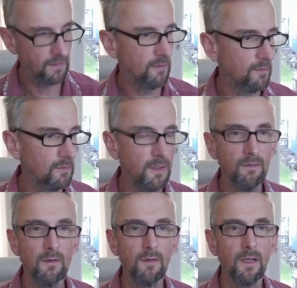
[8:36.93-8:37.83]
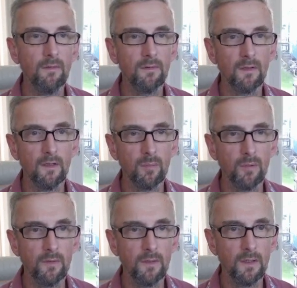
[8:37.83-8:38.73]
It is already level, so let's
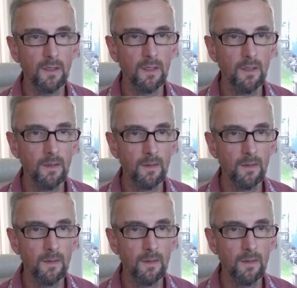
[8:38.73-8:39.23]
press any key.